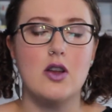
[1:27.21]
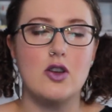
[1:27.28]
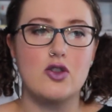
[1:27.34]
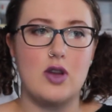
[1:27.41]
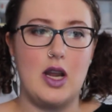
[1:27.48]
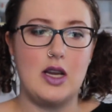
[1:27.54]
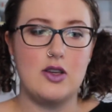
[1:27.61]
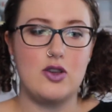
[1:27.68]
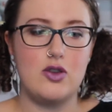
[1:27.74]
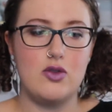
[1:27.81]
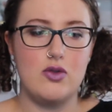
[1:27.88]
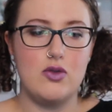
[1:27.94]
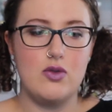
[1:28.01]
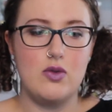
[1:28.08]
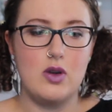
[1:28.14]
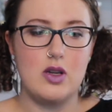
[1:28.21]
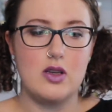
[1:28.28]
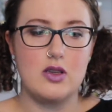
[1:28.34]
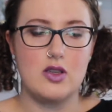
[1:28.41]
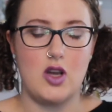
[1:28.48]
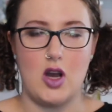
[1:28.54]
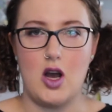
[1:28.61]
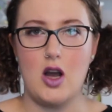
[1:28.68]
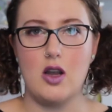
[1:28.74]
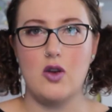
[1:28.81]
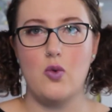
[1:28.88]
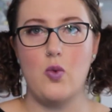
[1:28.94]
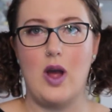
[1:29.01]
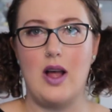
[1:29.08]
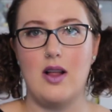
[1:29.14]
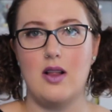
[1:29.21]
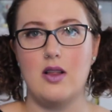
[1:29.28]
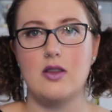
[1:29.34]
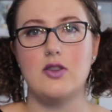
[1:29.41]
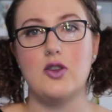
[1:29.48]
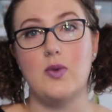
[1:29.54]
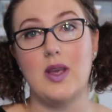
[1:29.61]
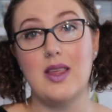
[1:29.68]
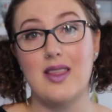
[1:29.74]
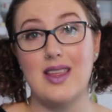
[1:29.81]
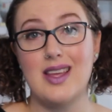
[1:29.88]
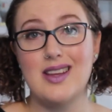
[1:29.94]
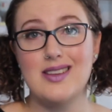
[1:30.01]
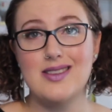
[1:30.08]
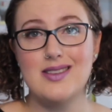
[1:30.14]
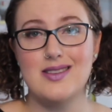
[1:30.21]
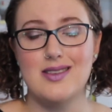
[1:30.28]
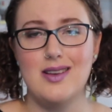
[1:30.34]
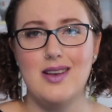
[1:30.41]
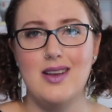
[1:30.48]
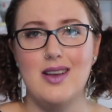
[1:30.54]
trying to talk while doing things.